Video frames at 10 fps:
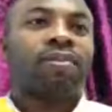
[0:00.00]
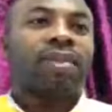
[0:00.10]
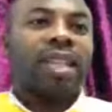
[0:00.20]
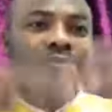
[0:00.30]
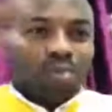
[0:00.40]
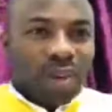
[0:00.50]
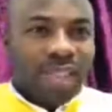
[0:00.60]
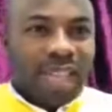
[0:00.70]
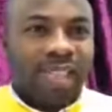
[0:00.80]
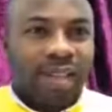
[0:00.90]
the
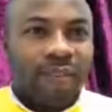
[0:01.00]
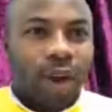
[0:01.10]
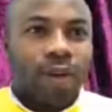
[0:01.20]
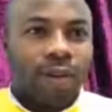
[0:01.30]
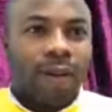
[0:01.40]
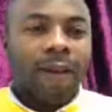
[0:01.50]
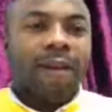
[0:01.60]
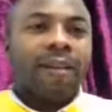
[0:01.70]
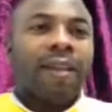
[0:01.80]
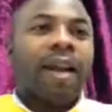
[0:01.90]
presence of God.
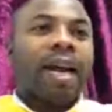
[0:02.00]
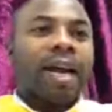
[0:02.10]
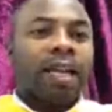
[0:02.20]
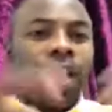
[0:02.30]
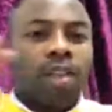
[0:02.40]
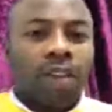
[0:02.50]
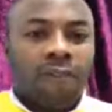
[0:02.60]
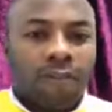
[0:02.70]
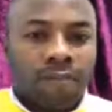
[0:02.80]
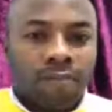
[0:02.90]
There are a lot of
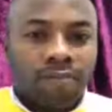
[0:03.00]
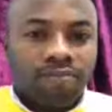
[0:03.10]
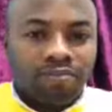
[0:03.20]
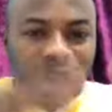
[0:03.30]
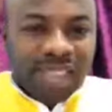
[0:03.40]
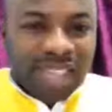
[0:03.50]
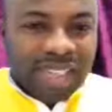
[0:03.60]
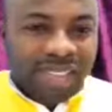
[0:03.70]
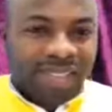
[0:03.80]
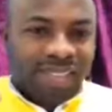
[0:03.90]

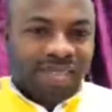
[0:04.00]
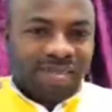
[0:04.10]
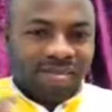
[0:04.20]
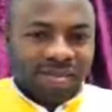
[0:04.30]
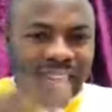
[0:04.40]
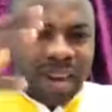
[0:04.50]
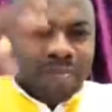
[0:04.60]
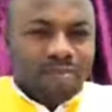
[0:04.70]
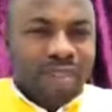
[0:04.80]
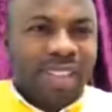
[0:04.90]
presence. There are
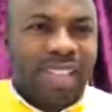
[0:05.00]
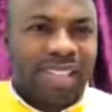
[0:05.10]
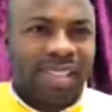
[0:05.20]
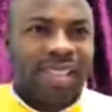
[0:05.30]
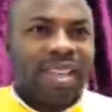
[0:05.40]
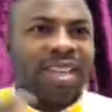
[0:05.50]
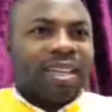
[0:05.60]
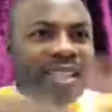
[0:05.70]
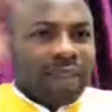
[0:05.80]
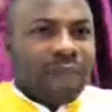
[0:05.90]
presence
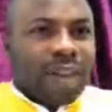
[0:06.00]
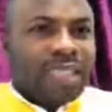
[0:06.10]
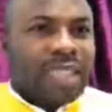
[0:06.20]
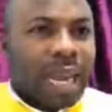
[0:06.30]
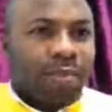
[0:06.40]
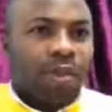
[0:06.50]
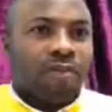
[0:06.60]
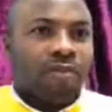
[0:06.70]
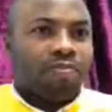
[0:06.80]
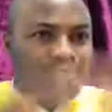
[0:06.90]
different types of
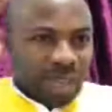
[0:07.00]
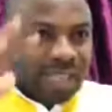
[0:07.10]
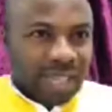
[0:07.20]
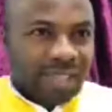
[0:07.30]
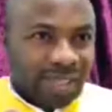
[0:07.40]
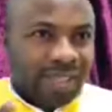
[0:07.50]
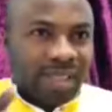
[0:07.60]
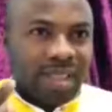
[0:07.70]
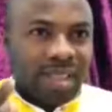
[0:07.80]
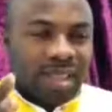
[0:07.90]
presence.
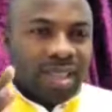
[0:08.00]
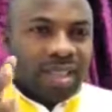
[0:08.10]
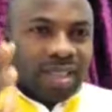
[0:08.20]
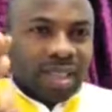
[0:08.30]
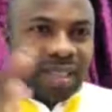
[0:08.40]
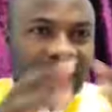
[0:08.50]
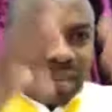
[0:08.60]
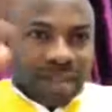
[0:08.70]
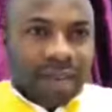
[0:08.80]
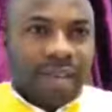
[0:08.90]
There, there,
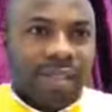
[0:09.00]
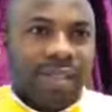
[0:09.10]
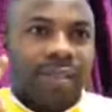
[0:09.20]
there is